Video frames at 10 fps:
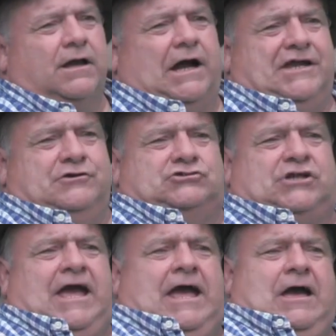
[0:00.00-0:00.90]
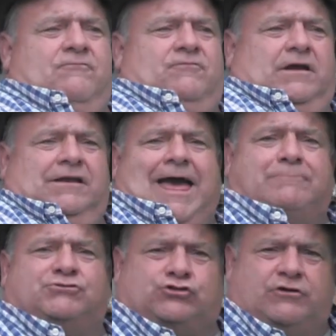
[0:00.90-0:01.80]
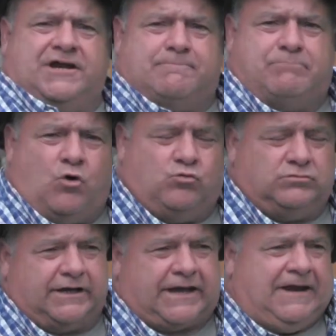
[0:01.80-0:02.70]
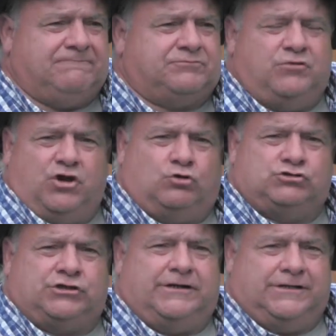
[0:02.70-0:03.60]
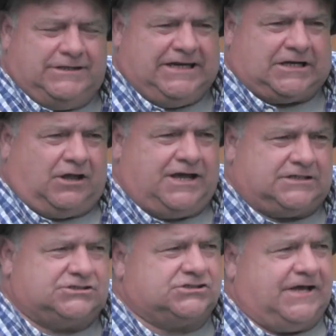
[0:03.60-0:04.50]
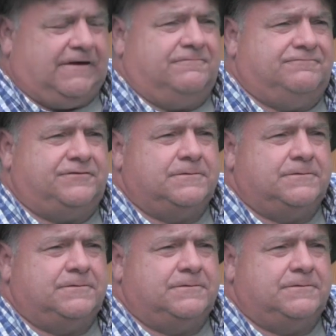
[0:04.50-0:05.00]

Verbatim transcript: I used to have a lapstrake boat that came from the ocean. It leaked like a sieve